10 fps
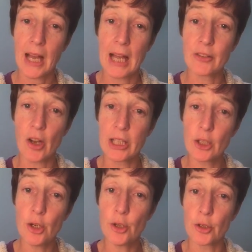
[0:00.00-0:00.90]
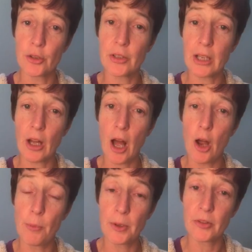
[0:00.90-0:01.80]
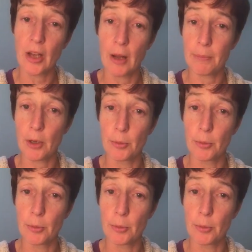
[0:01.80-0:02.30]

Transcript: And I could opens up